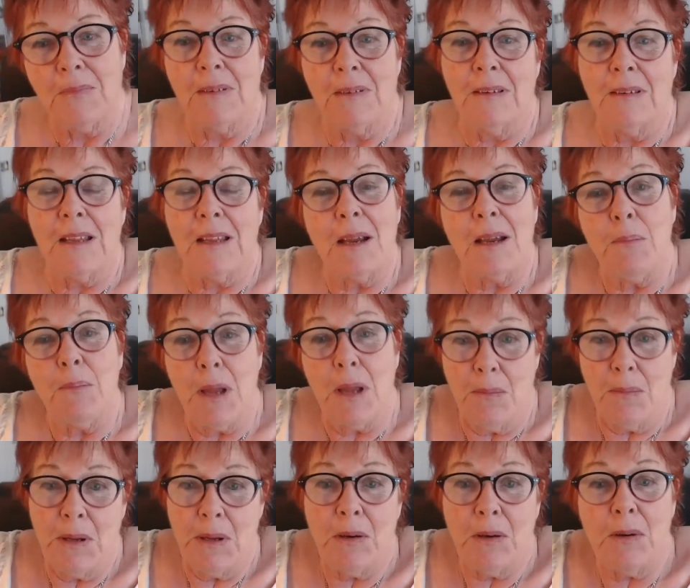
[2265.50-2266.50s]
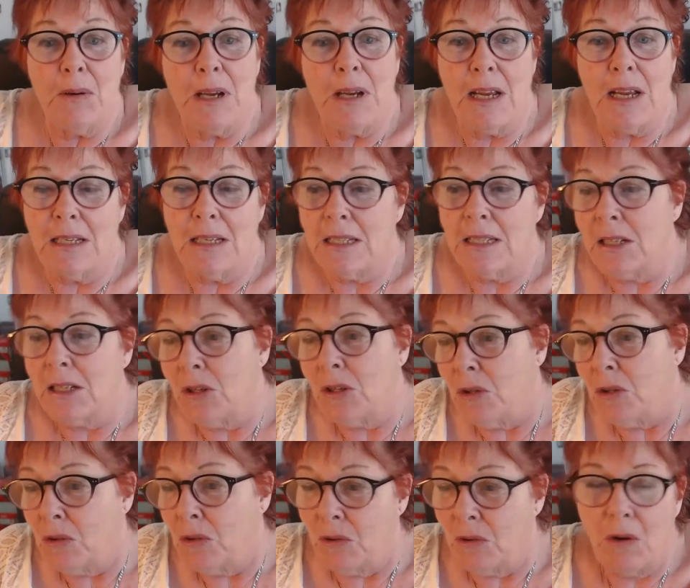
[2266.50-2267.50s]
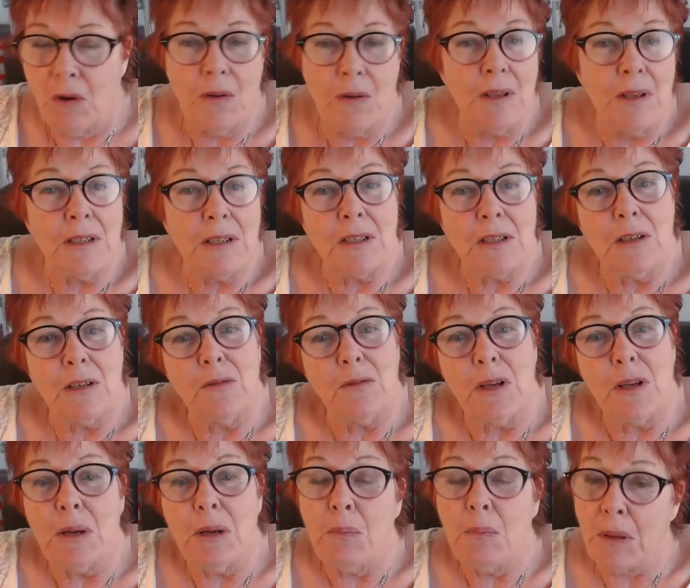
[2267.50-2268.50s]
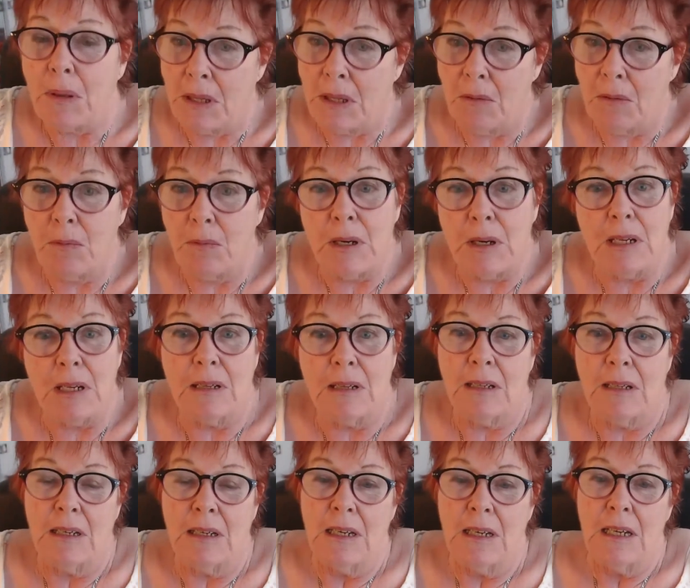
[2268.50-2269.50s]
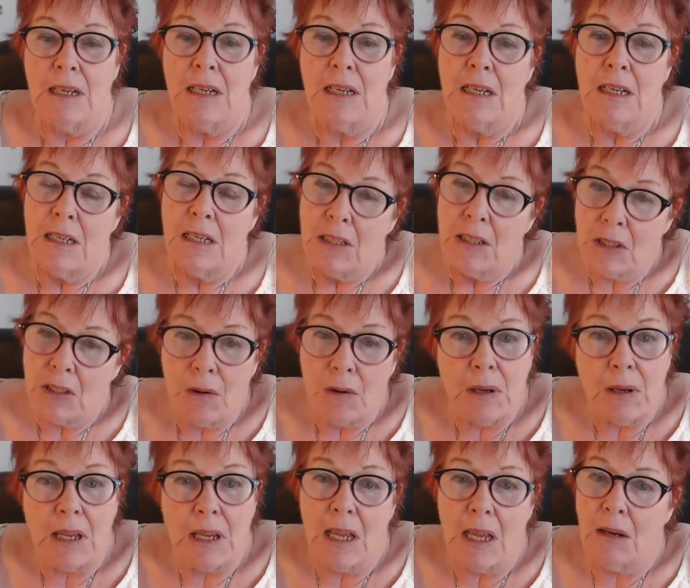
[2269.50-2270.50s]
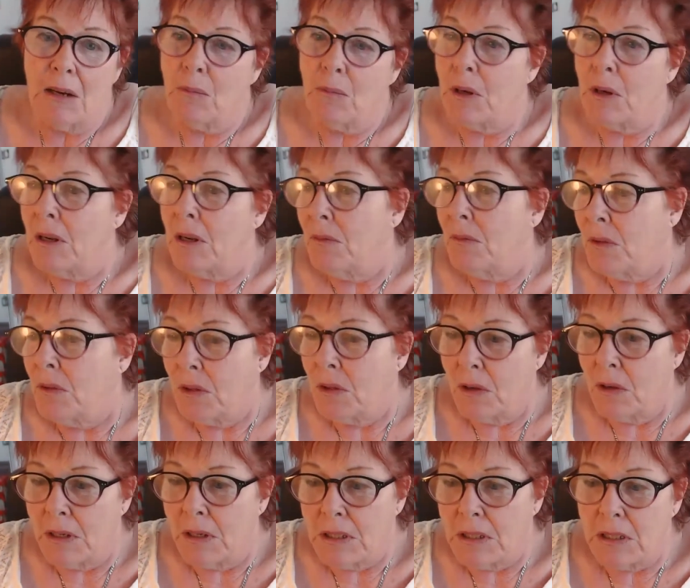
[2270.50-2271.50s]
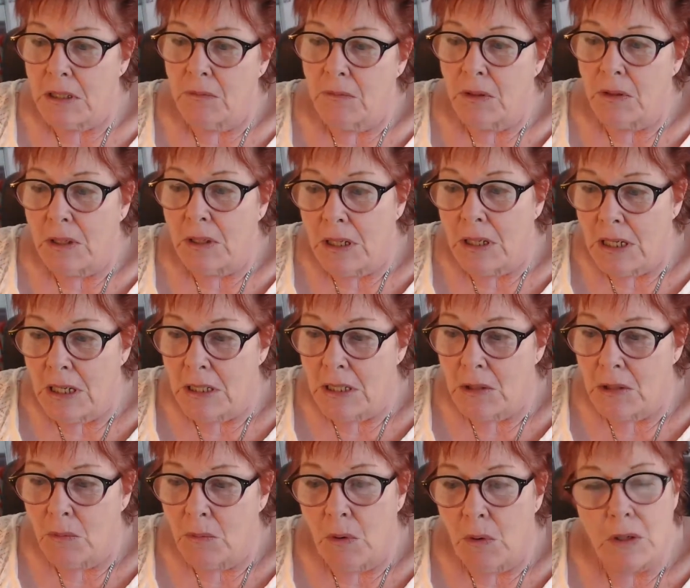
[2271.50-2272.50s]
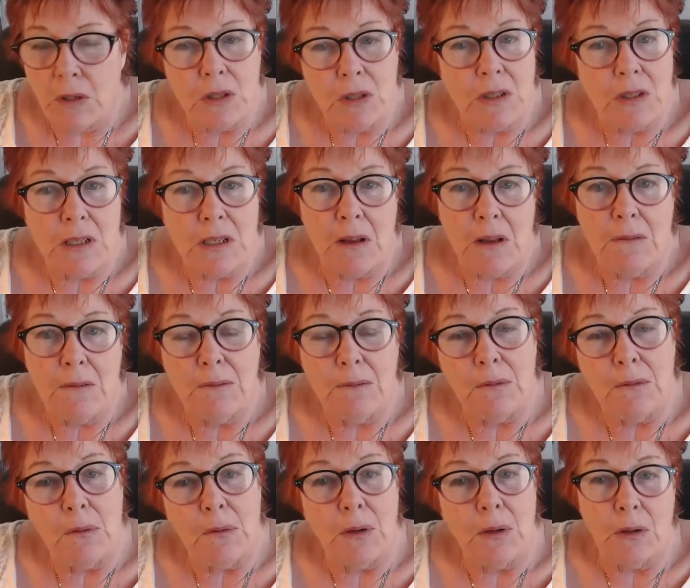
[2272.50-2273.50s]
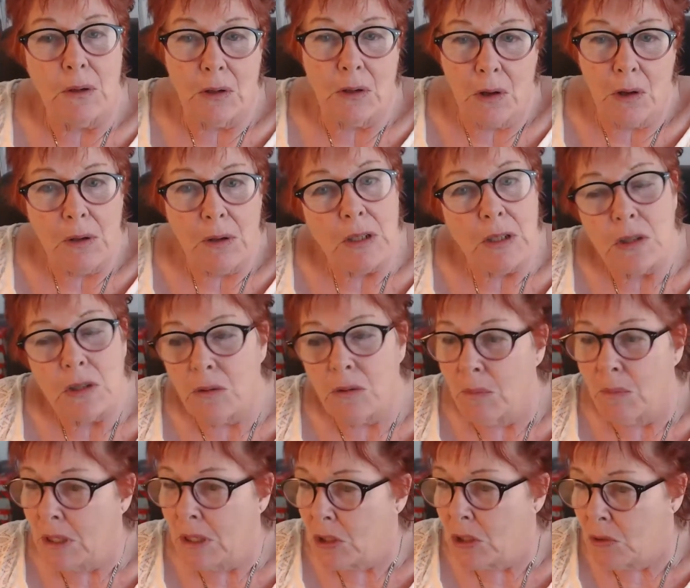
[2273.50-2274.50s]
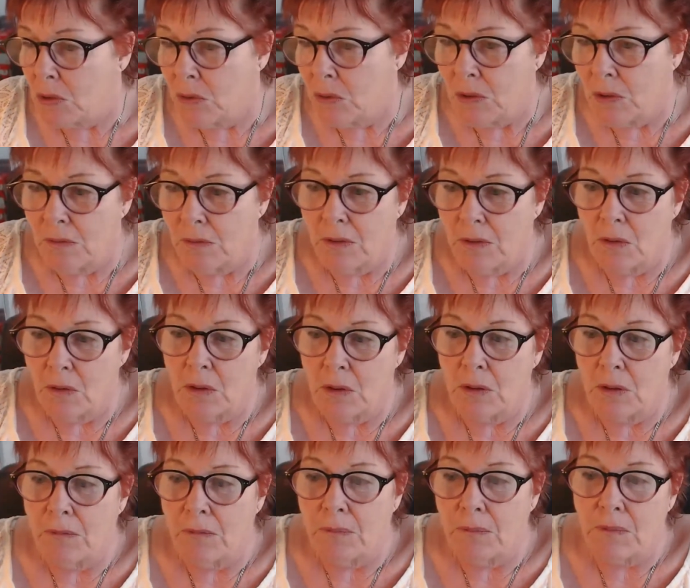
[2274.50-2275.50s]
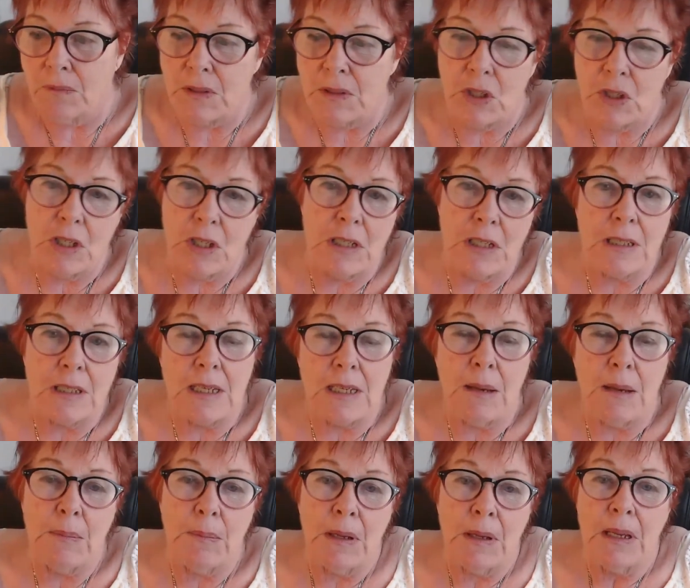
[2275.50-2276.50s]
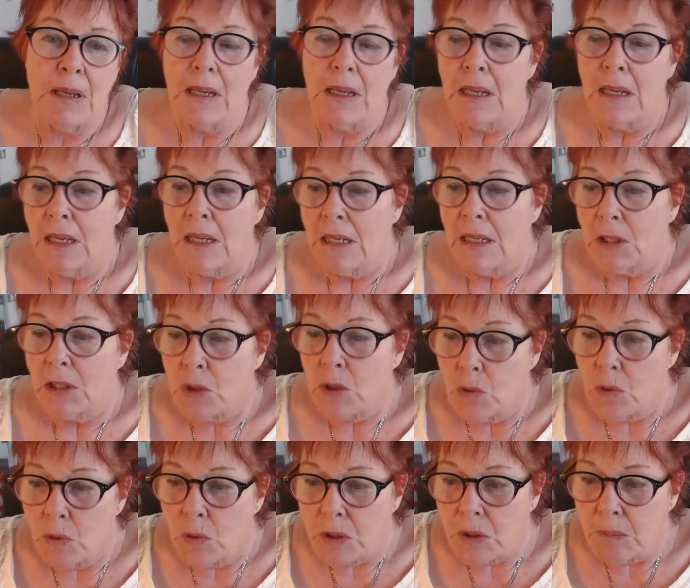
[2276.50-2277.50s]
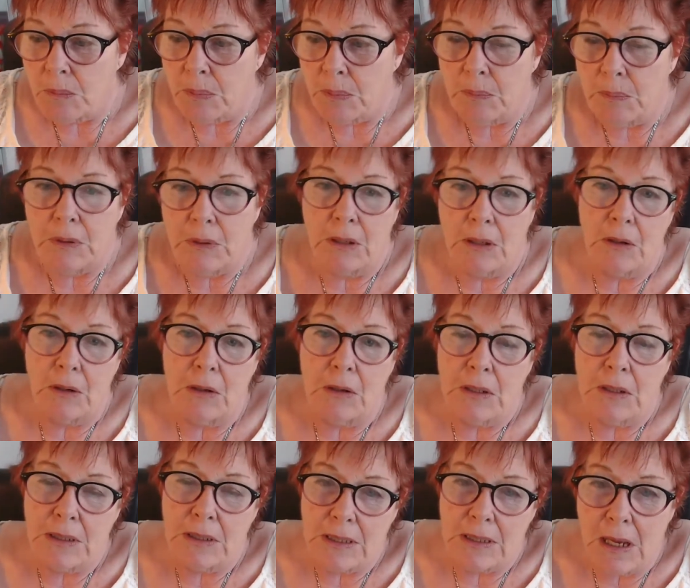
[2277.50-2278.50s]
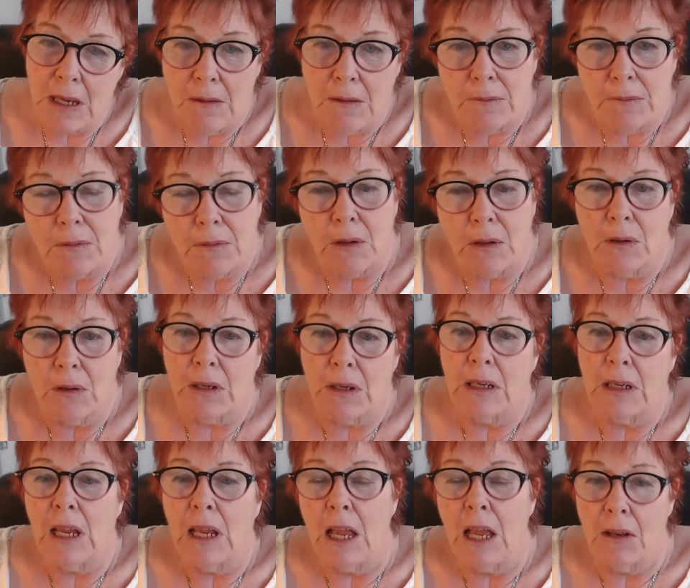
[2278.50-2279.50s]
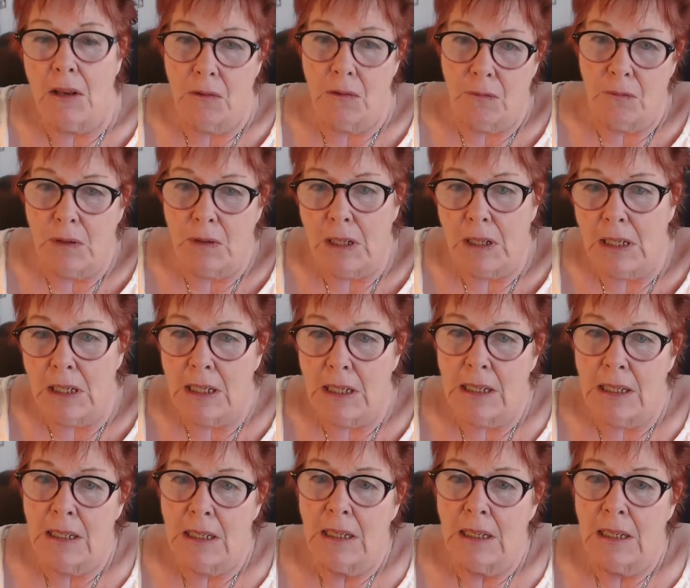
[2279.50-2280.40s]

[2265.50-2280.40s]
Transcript: They may be created and you know they're TV, but they're real. So again, if you need to watch stuff or you're going to, make sure you've got your shields up. Talk to yourself, going, how you feeling?